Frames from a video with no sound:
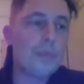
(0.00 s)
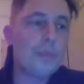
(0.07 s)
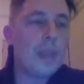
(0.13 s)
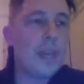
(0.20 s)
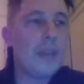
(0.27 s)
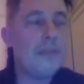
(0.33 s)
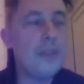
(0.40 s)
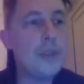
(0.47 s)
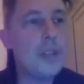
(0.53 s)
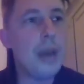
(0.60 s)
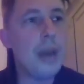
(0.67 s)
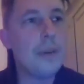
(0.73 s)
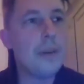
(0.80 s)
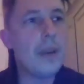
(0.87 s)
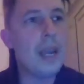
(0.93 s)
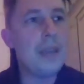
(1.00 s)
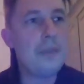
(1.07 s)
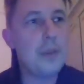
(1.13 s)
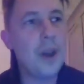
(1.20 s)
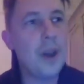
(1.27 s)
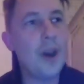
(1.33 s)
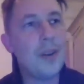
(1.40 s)
if
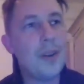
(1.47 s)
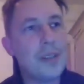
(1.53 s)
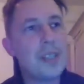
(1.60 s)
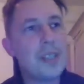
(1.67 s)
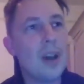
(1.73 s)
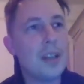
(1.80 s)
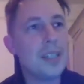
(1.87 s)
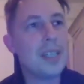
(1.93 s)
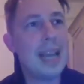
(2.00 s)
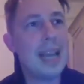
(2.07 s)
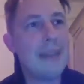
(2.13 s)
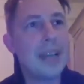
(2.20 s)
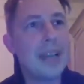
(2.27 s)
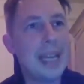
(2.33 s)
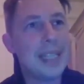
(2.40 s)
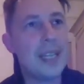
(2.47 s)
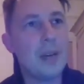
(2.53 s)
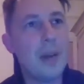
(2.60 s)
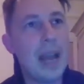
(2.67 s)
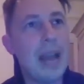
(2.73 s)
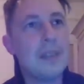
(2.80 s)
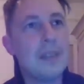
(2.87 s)
you can't start to navigate it
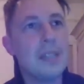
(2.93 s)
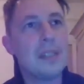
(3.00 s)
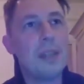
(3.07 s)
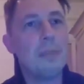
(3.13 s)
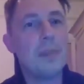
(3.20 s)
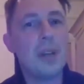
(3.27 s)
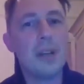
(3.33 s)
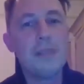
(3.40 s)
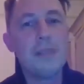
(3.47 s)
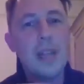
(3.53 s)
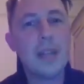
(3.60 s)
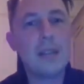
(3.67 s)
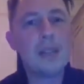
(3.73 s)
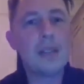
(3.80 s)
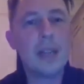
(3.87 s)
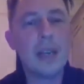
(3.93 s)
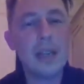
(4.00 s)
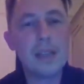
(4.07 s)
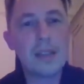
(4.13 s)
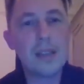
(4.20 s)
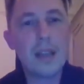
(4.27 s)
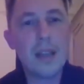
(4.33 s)
around in some kind of sense, then
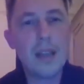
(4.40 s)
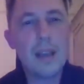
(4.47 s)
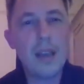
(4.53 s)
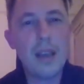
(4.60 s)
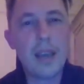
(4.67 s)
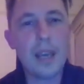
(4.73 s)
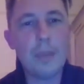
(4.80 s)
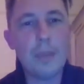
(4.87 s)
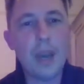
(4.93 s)
it can be